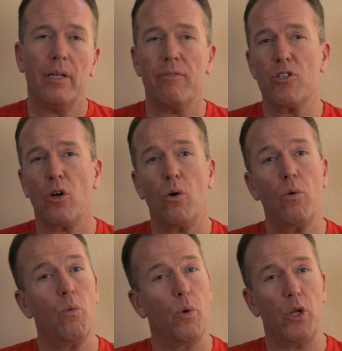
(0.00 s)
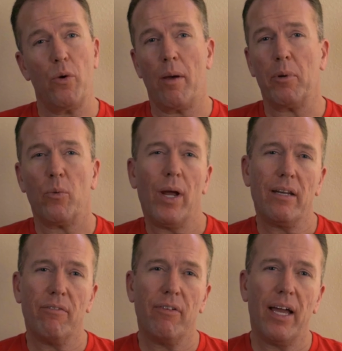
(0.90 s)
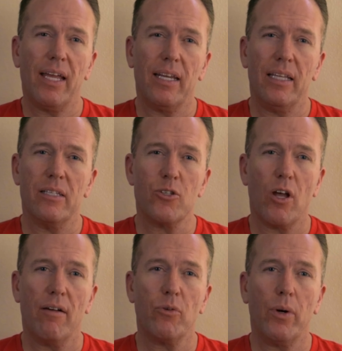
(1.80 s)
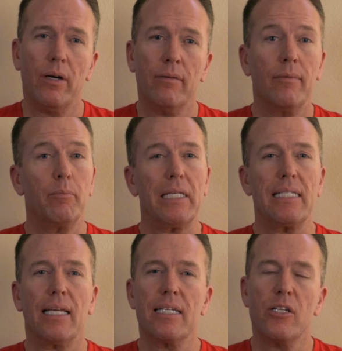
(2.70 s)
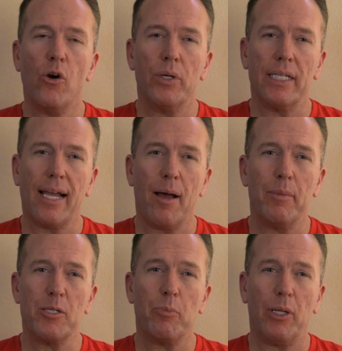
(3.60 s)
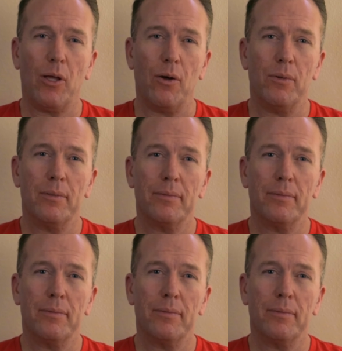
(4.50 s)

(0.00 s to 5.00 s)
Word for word: If so, were you able to rectify it in the software? Please let us know in the comments below.